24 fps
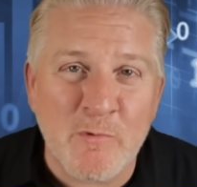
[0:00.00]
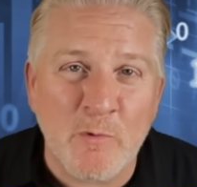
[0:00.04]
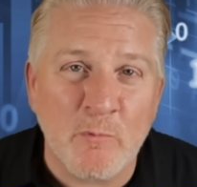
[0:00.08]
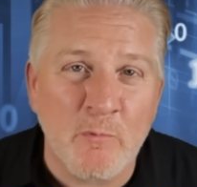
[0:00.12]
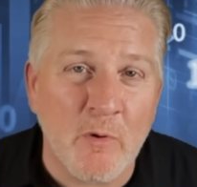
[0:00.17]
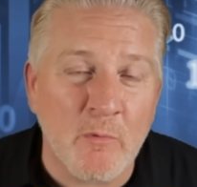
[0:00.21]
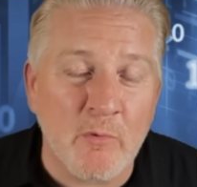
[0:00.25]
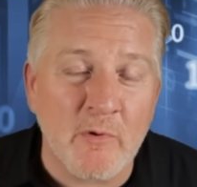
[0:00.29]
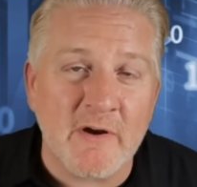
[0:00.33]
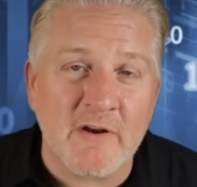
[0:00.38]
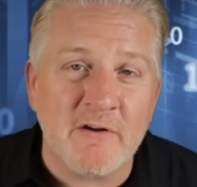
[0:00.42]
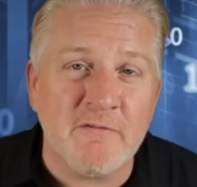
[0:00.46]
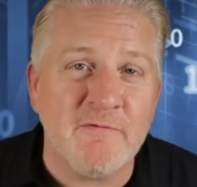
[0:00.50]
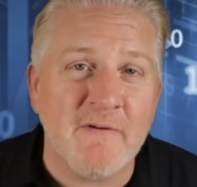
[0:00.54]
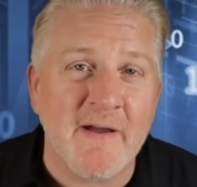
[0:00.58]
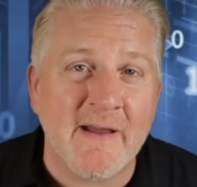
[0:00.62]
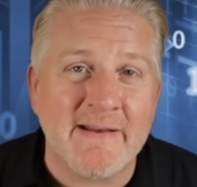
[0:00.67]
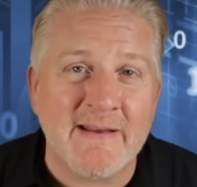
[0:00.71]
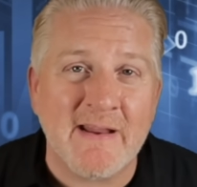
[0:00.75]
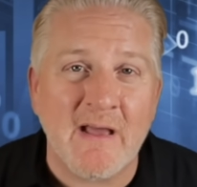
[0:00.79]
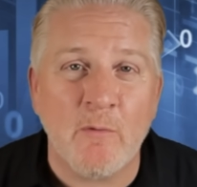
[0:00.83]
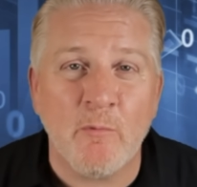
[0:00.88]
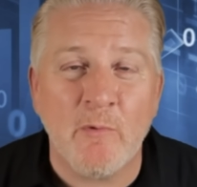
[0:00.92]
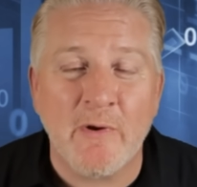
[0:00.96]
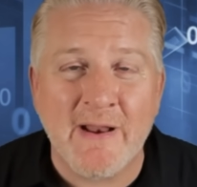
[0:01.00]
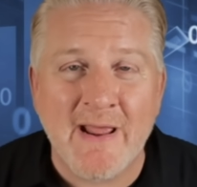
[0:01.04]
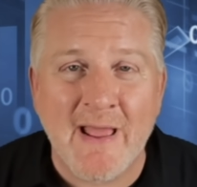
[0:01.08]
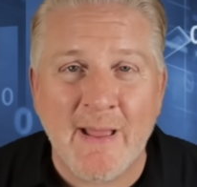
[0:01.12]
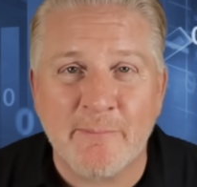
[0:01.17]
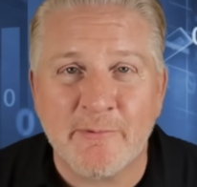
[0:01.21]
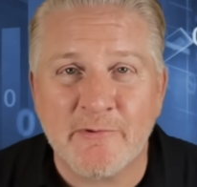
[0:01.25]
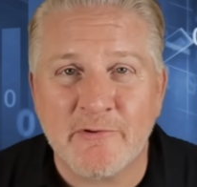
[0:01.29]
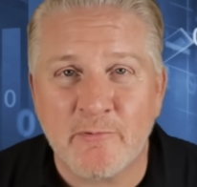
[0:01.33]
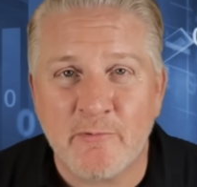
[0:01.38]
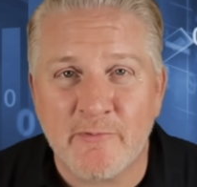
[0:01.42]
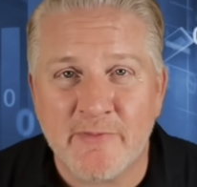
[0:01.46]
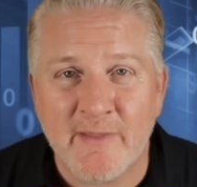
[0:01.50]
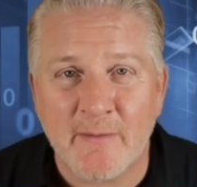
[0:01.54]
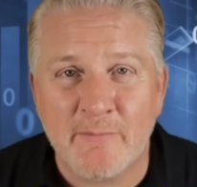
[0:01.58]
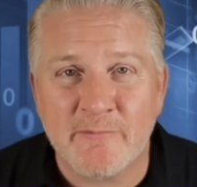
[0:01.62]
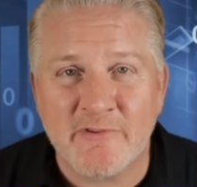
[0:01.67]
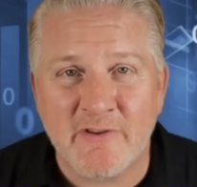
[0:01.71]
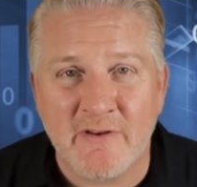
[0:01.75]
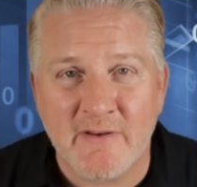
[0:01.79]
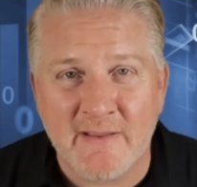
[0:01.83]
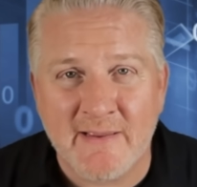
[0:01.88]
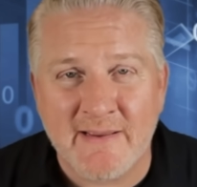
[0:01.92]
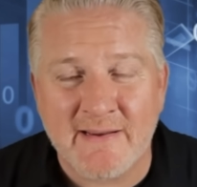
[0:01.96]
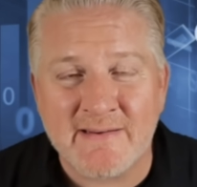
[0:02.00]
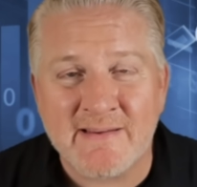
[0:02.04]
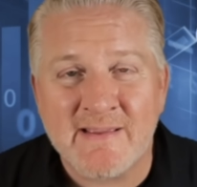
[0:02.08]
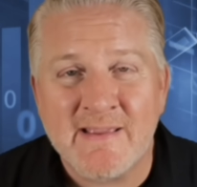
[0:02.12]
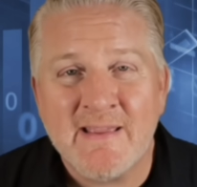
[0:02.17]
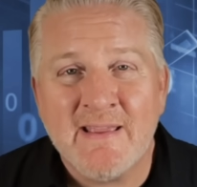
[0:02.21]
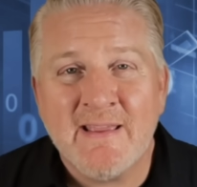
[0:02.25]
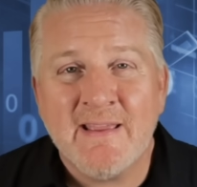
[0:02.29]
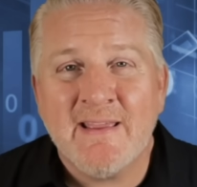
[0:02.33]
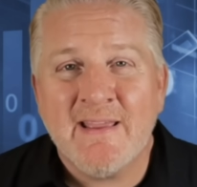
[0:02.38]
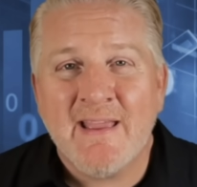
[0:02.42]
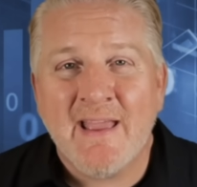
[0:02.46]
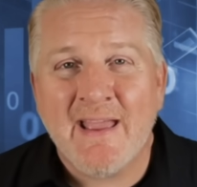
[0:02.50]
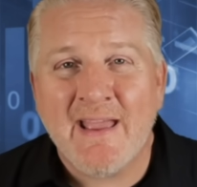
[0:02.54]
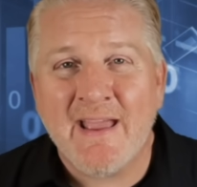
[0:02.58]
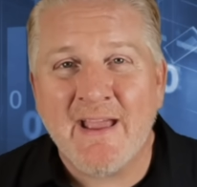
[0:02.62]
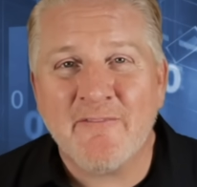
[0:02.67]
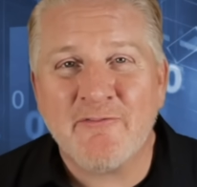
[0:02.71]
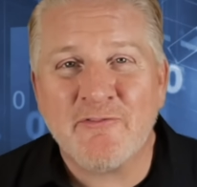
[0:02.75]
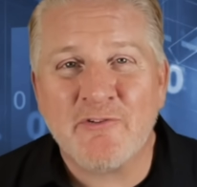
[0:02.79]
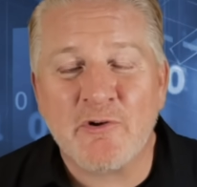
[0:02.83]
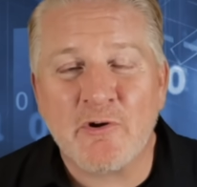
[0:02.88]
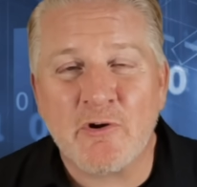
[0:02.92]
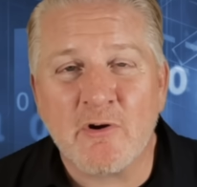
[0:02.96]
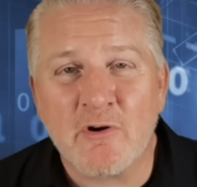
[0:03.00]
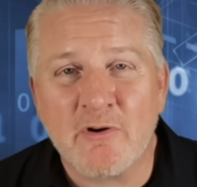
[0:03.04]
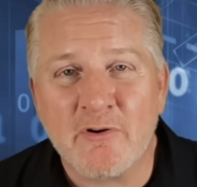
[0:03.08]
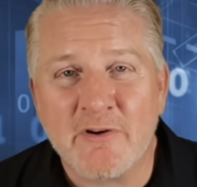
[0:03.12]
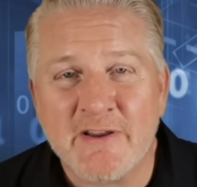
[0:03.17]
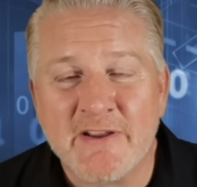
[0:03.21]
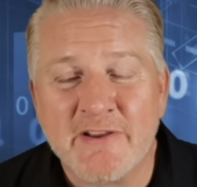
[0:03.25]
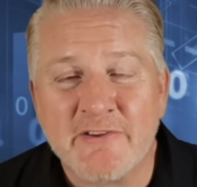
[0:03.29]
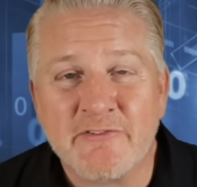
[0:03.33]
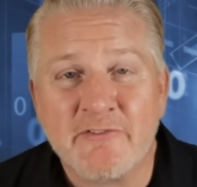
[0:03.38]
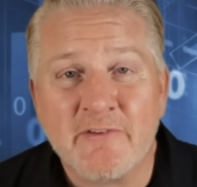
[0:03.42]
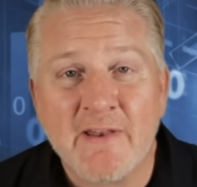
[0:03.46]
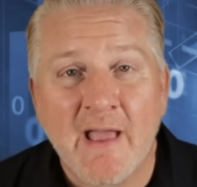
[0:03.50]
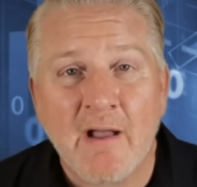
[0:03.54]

Well, we're going to find out what happens with them tonight after earnings.